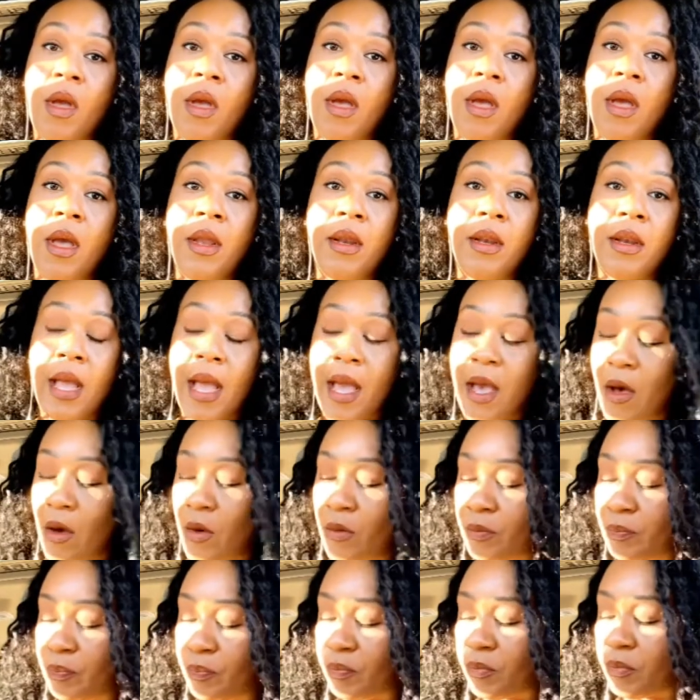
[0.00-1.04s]

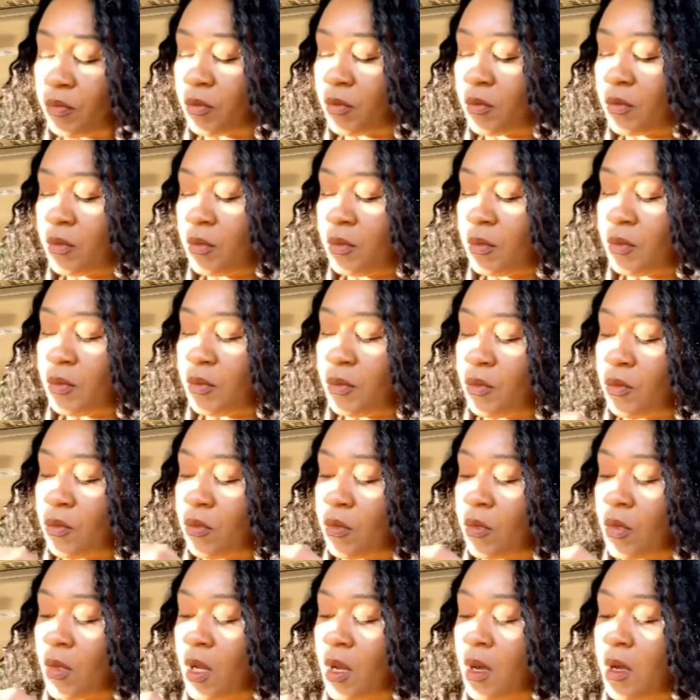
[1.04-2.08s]
Now,
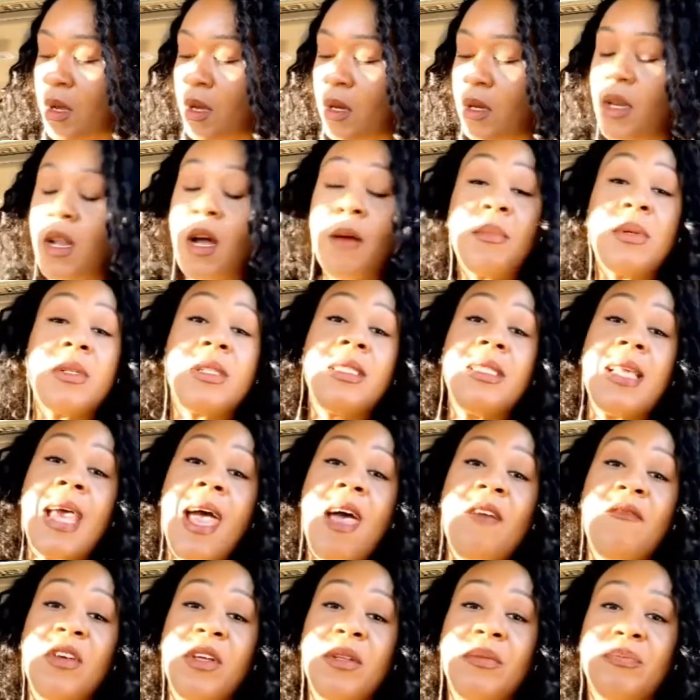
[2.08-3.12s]
number
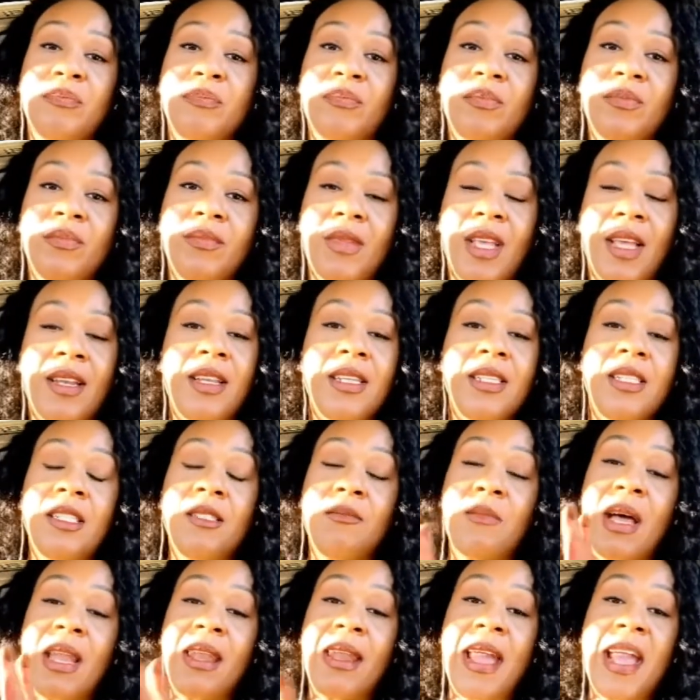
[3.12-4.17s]
7, and this is
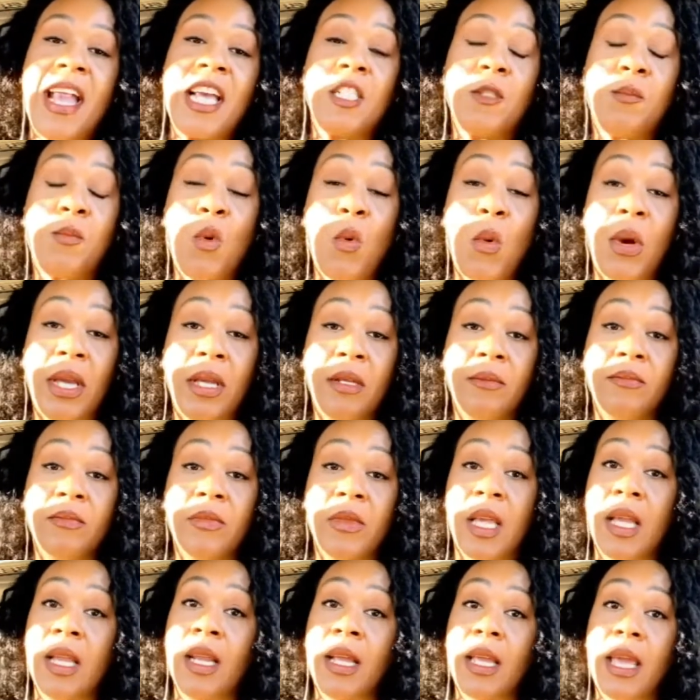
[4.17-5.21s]
my last point,
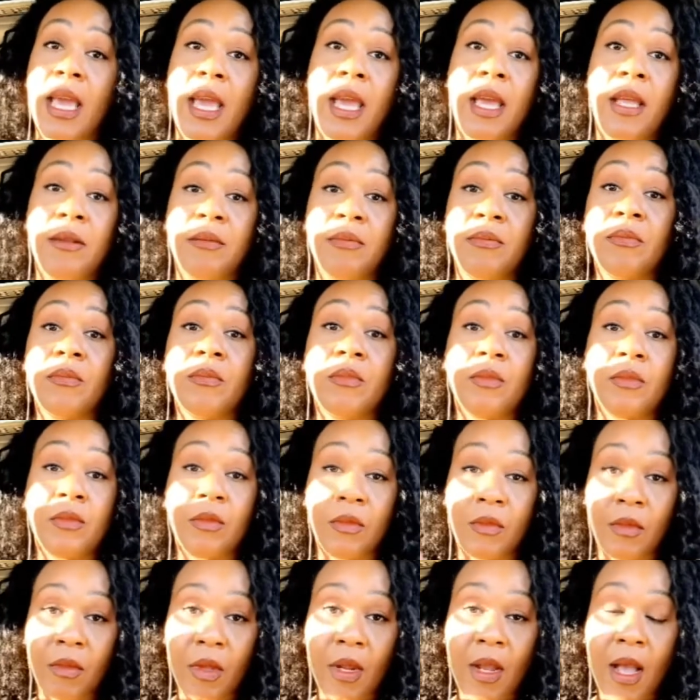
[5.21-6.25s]
and again,
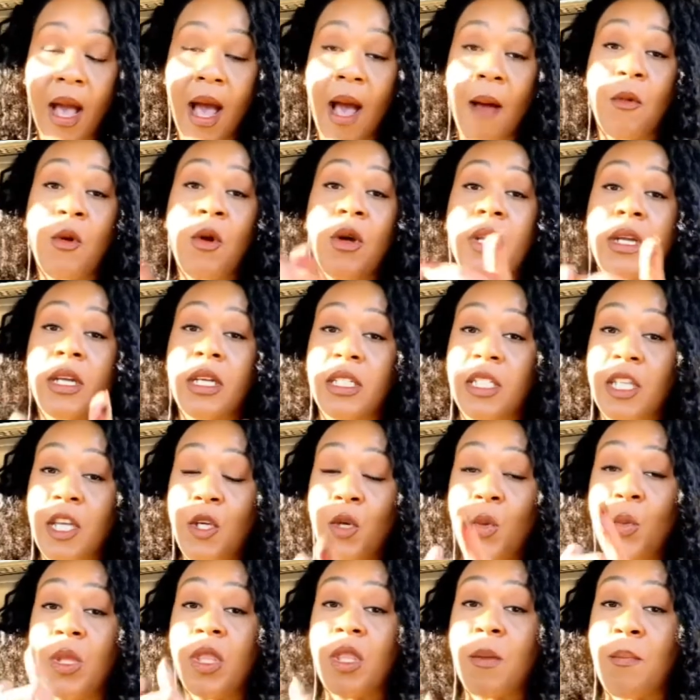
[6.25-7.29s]
I'm going to
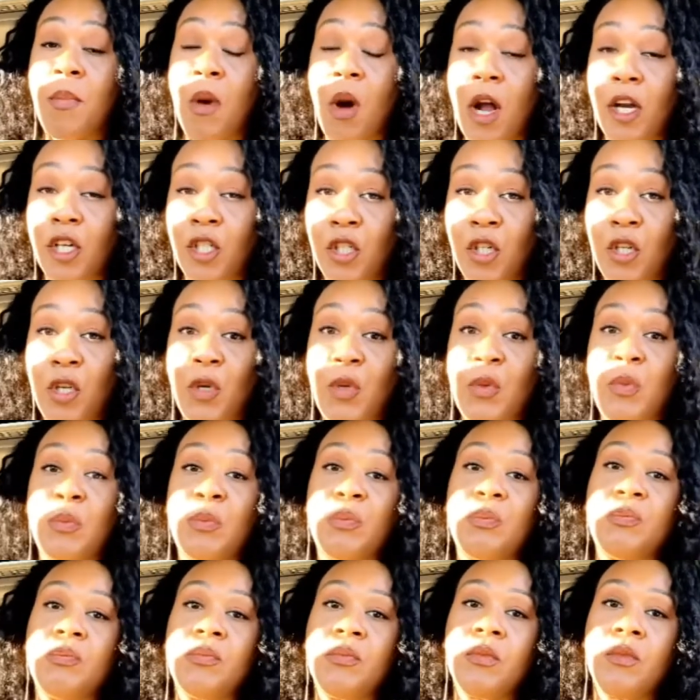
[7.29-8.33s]
continue with the part 2.
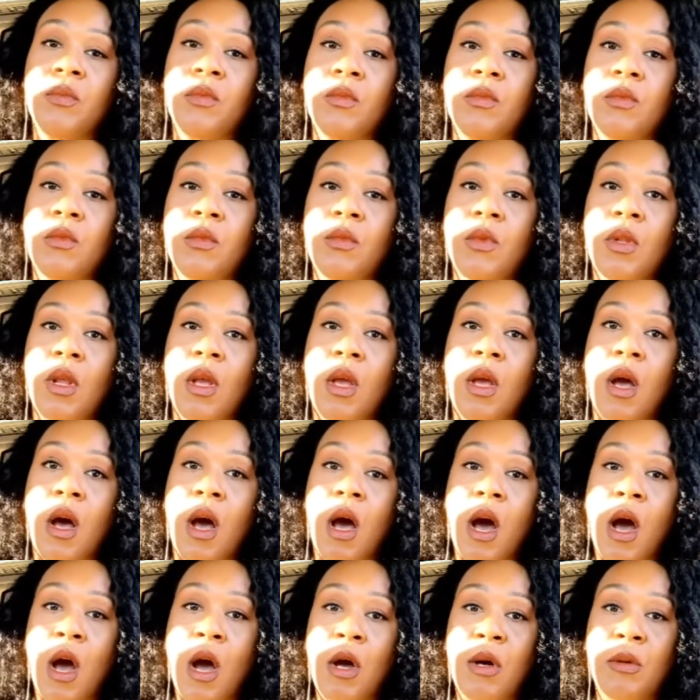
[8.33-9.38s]

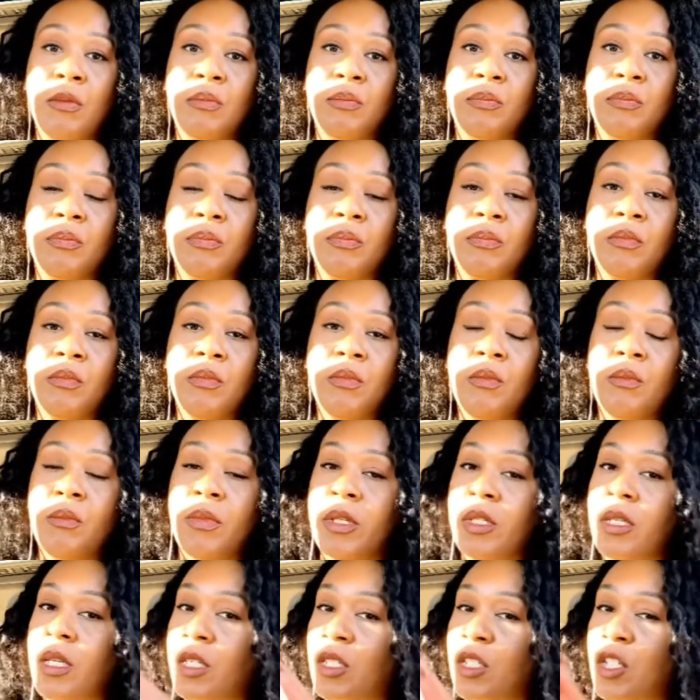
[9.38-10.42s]

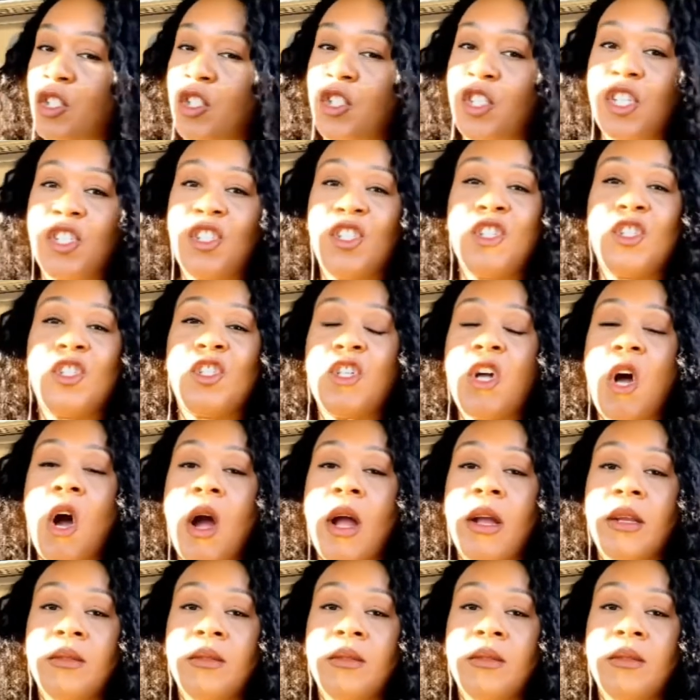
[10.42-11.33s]
But this is just the start.